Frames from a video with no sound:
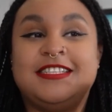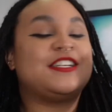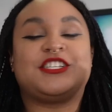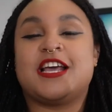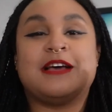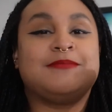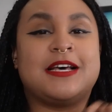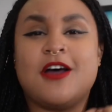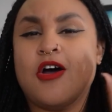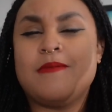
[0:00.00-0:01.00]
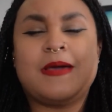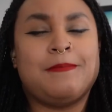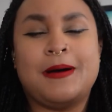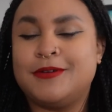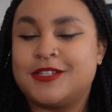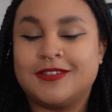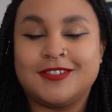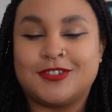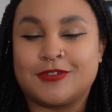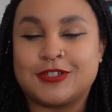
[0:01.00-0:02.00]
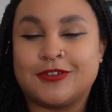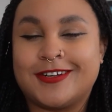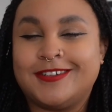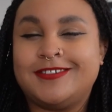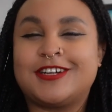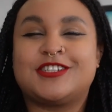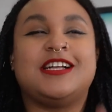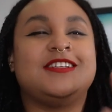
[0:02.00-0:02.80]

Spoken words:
SJM said, oh, I'm gonna publish a little short story collection.